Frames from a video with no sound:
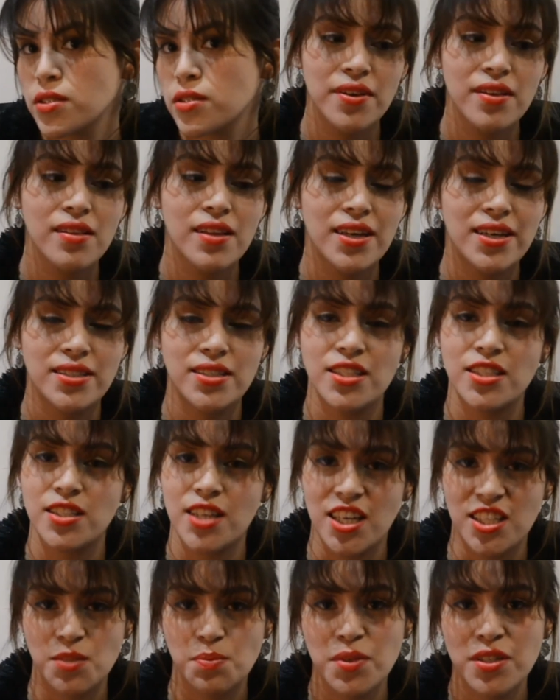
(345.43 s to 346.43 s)
Feel the easiest
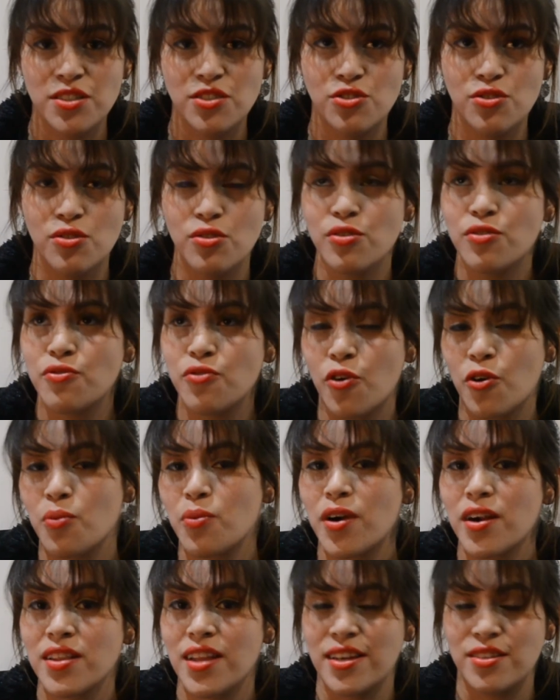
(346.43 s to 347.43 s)
aspect to look
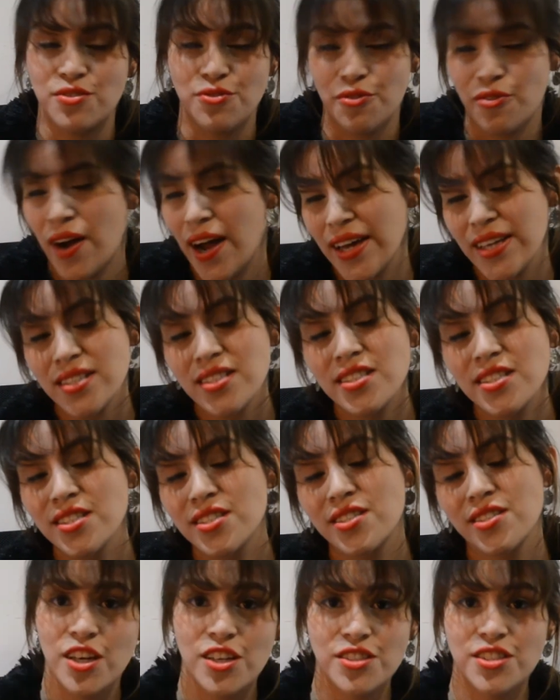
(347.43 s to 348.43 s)
forward and to find,
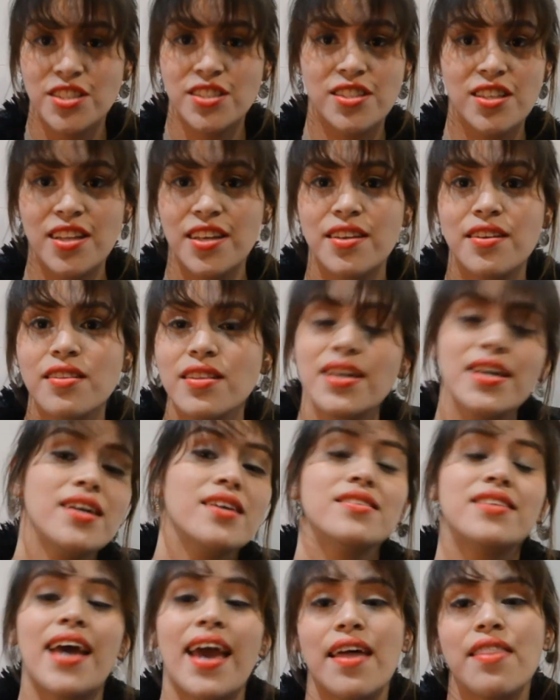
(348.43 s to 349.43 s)
because it's
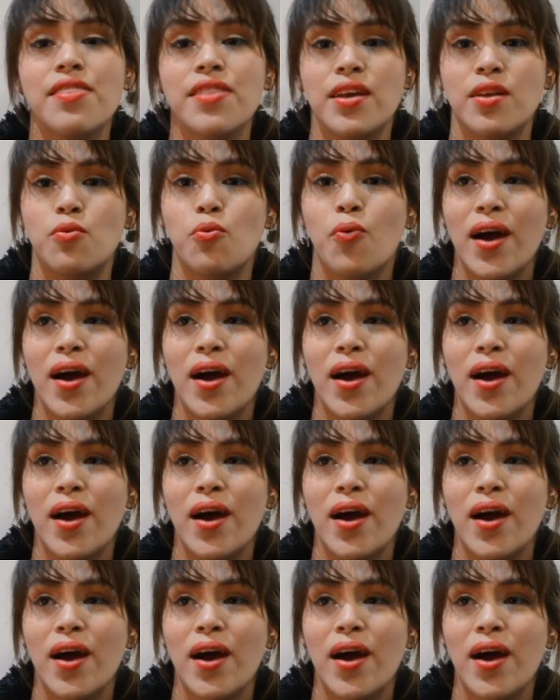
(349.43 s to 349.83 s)
literally the ending.